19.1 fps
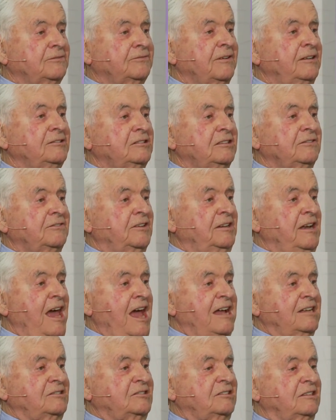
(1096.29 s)
front of the
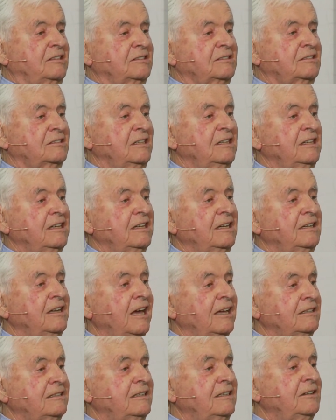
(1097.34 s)
Nazis in
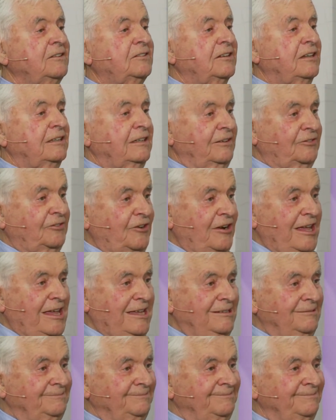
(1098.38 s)
nineteen thirty-three.